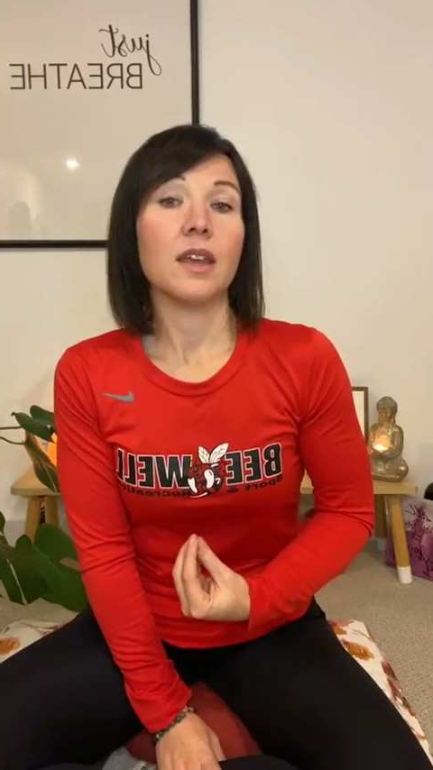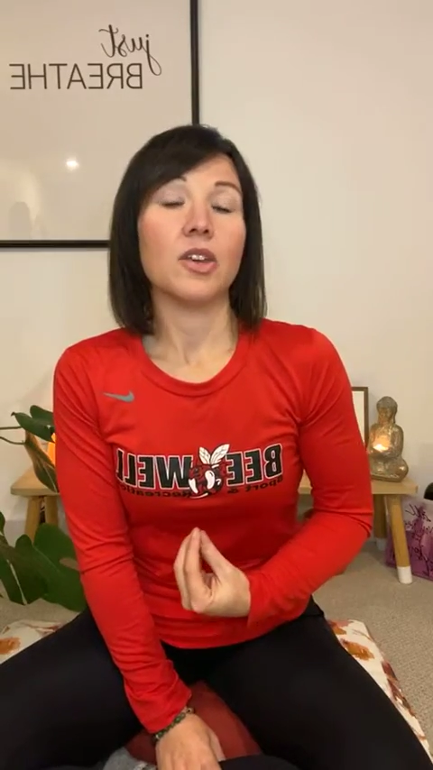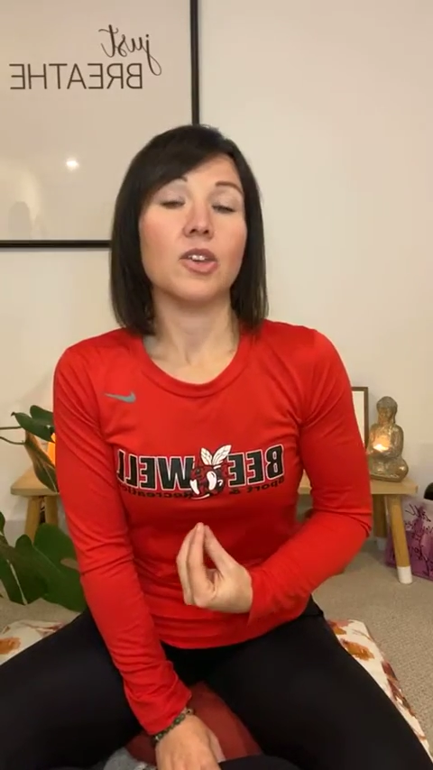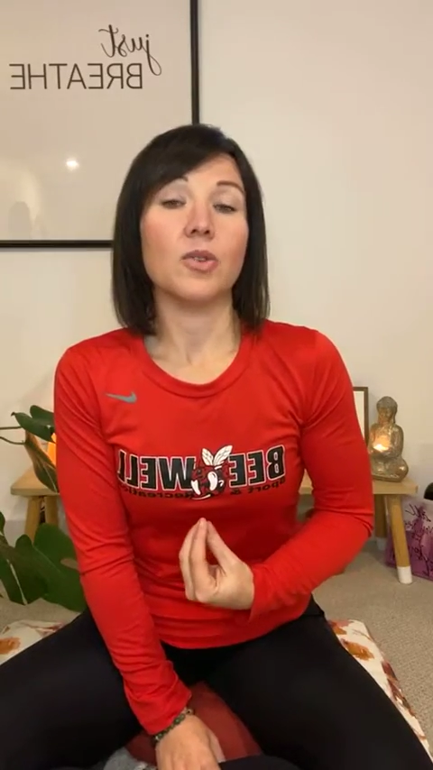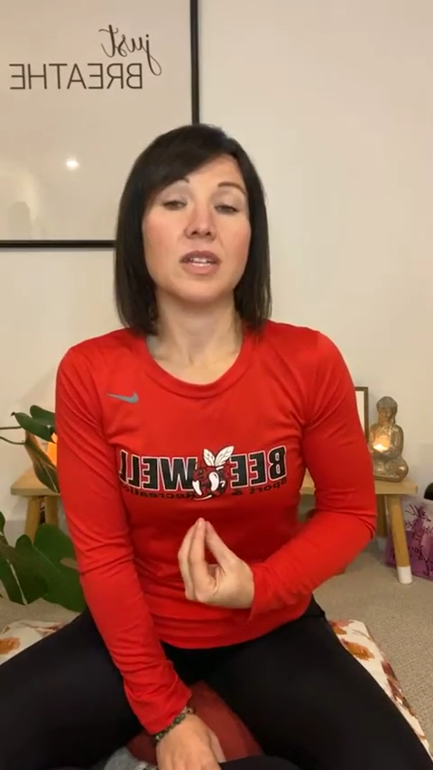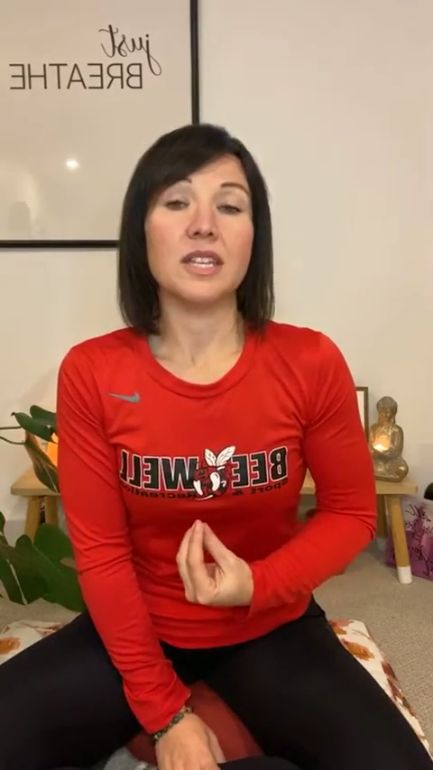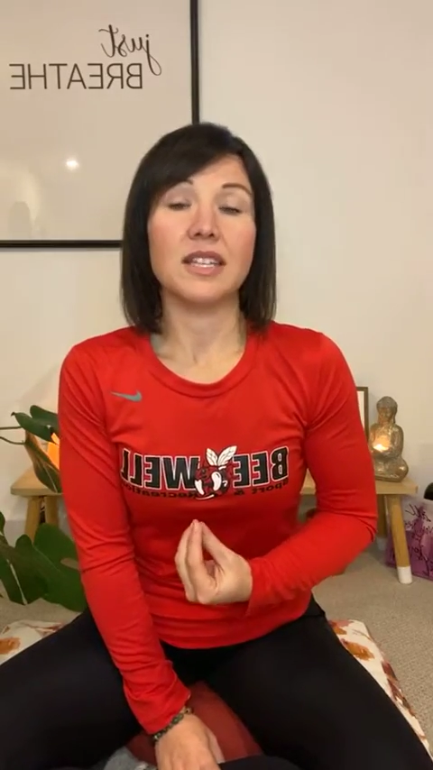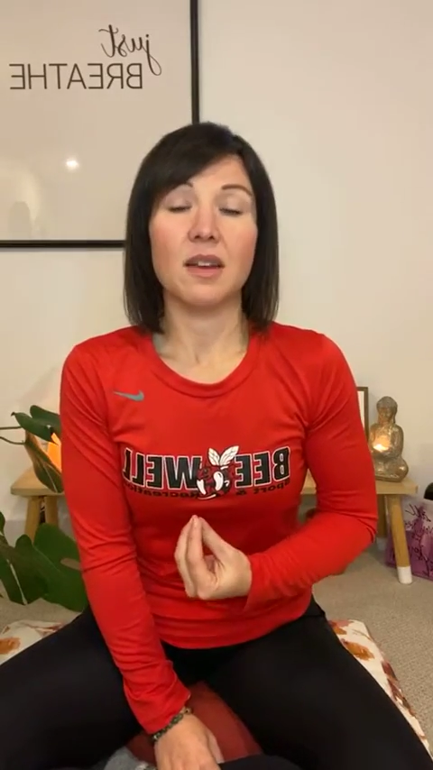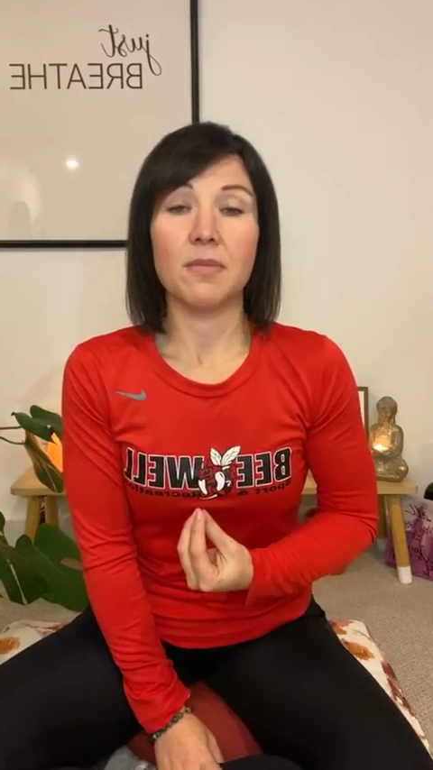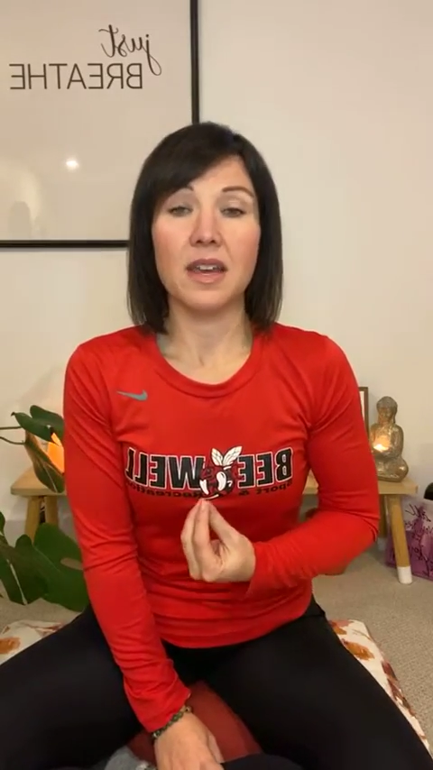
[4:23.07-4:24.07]
You can say
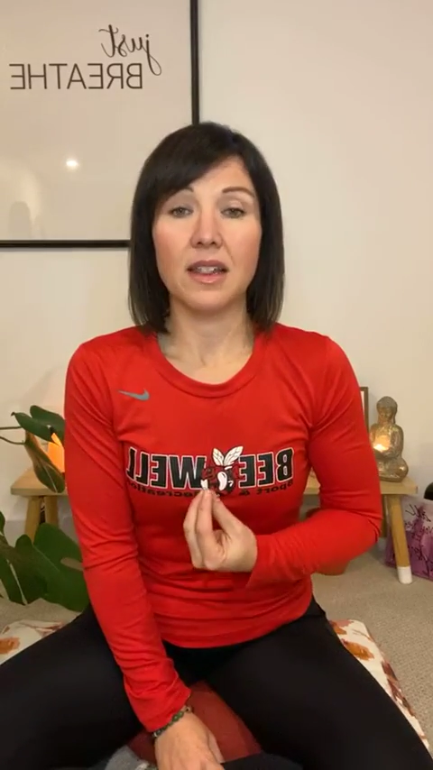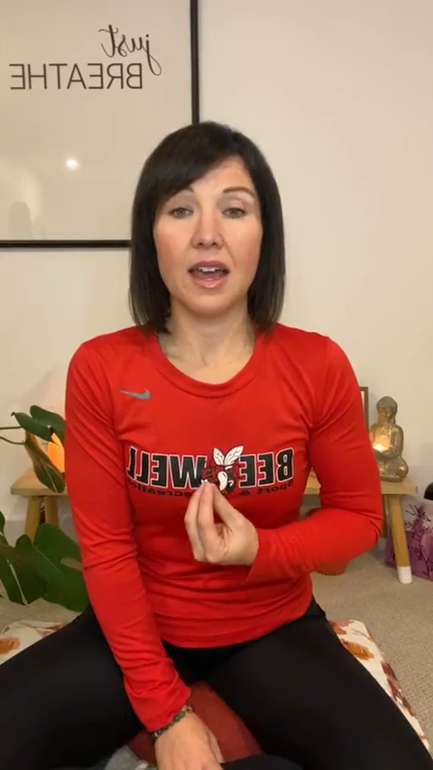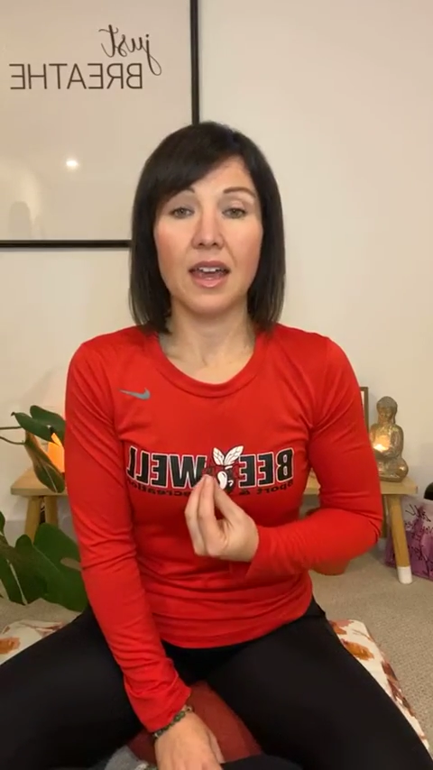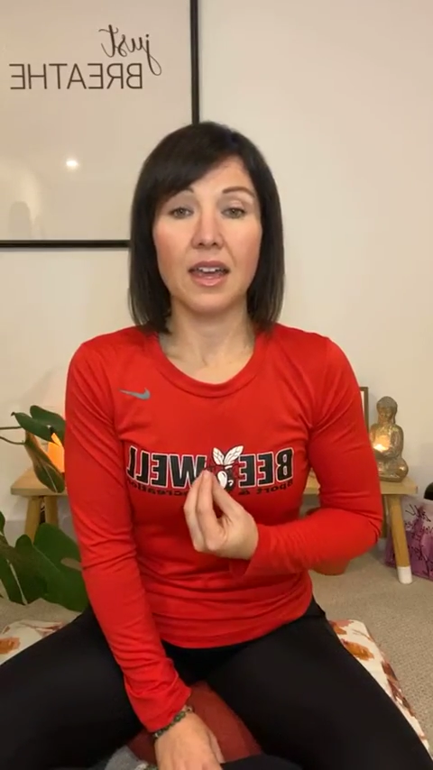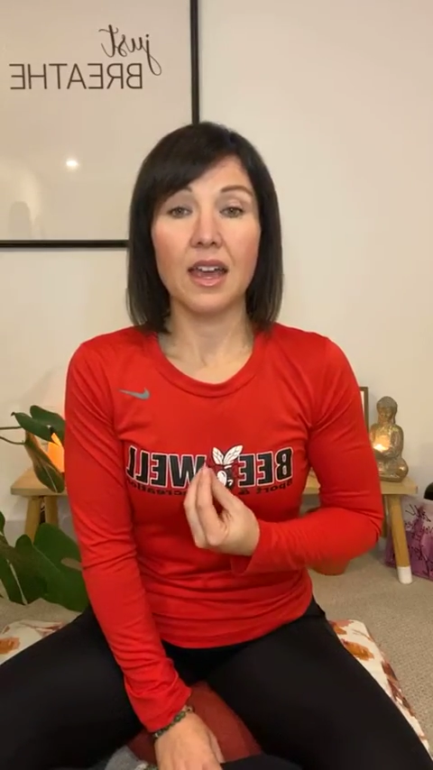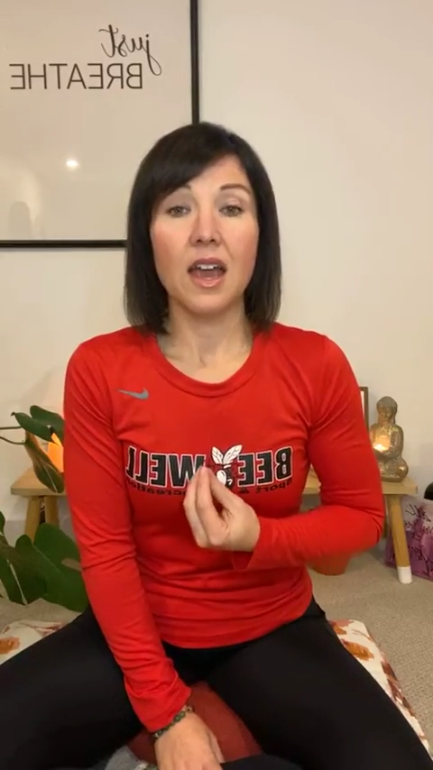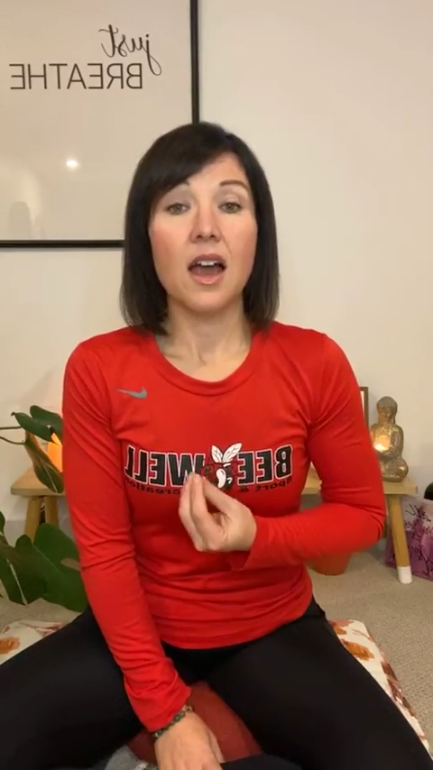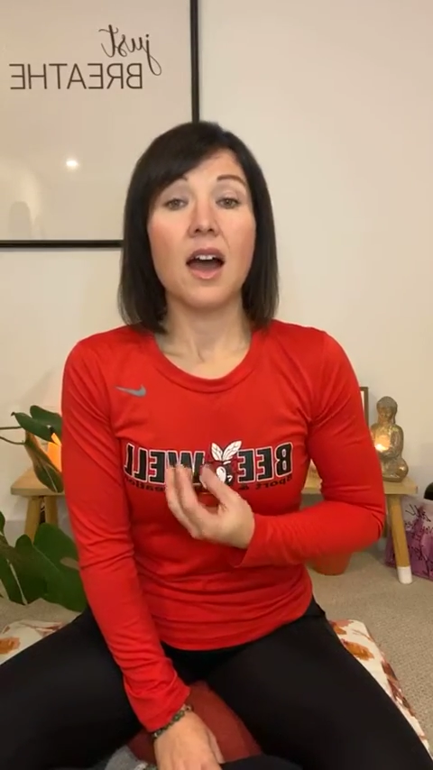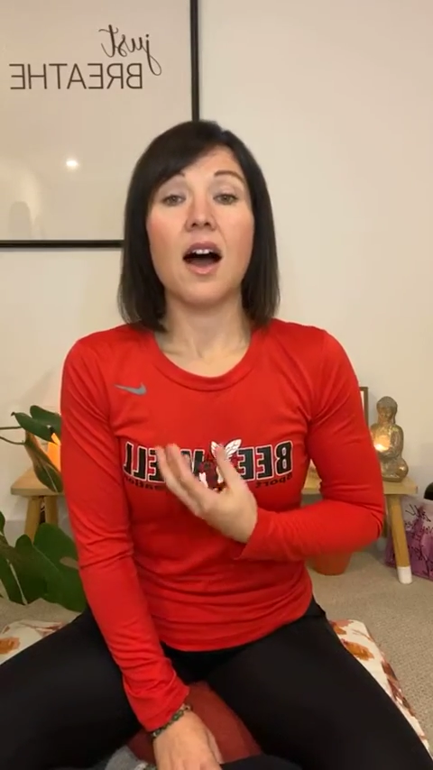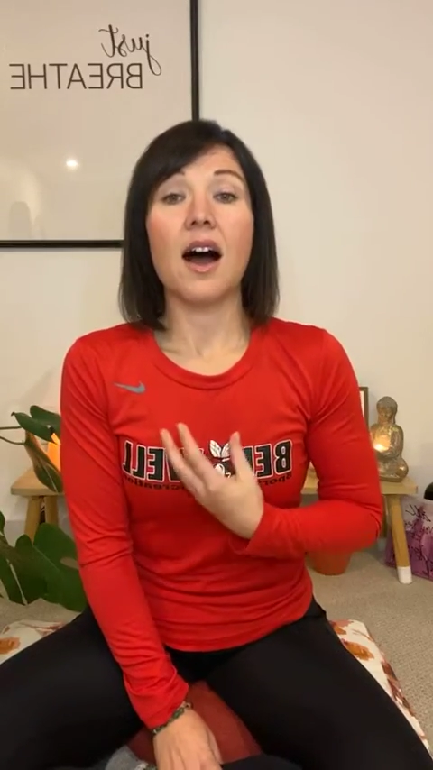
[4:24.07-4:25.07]
something like
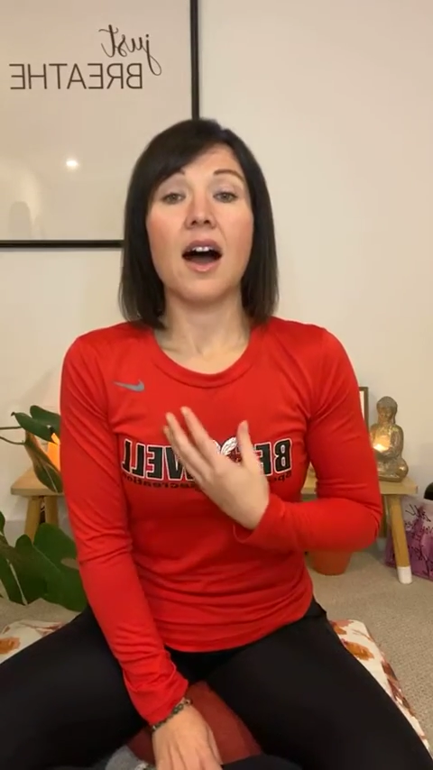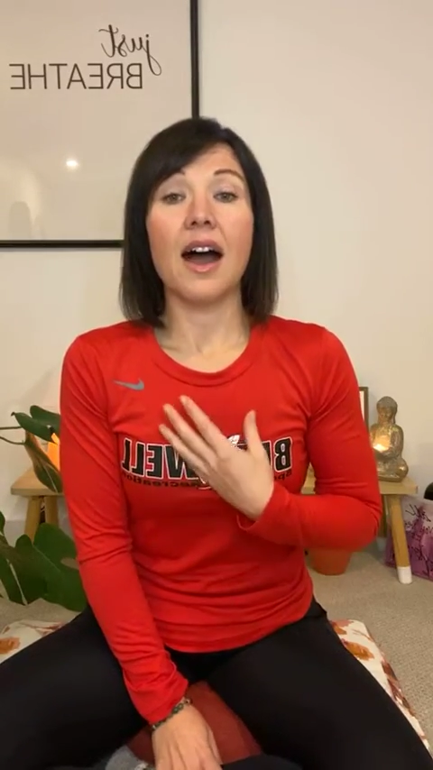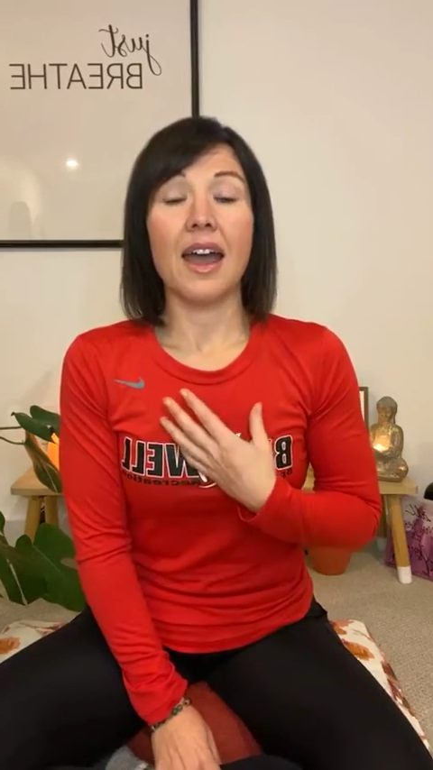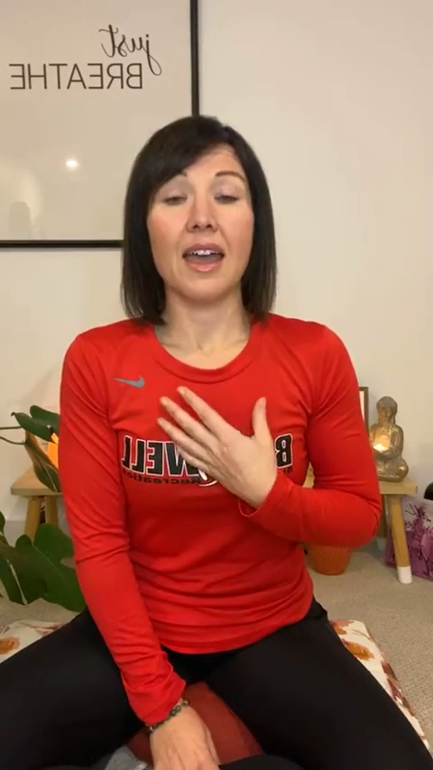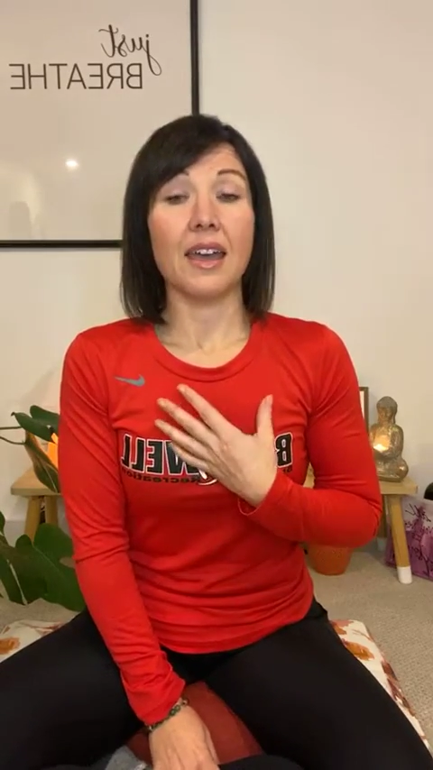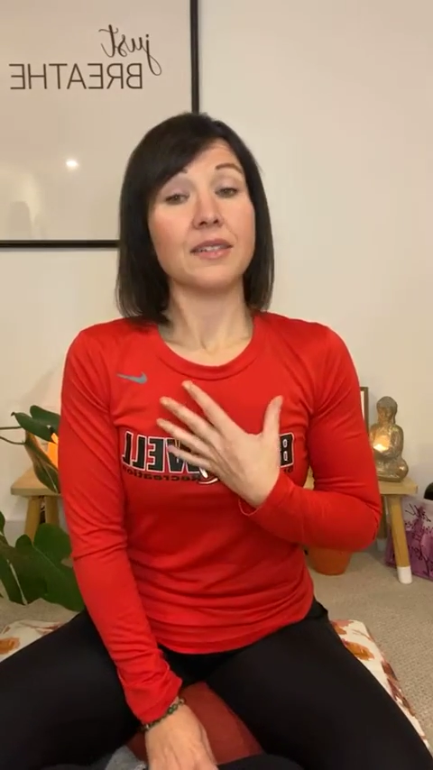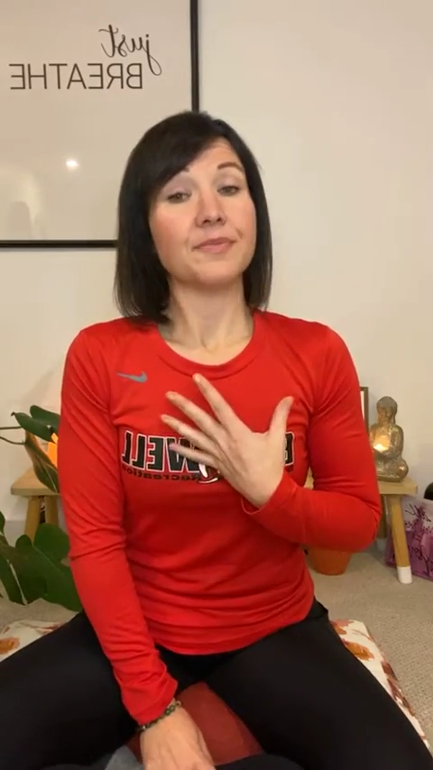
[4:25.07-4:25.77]
I,